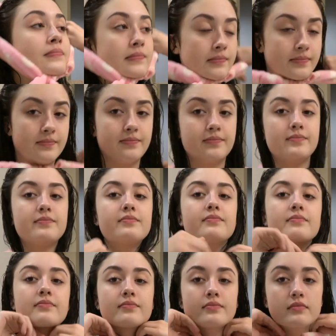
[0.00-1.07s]

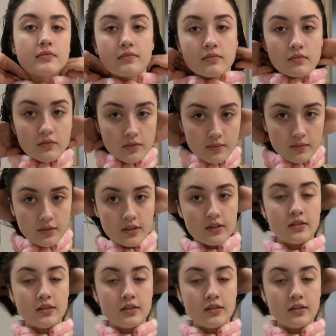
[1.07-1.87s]
(silence)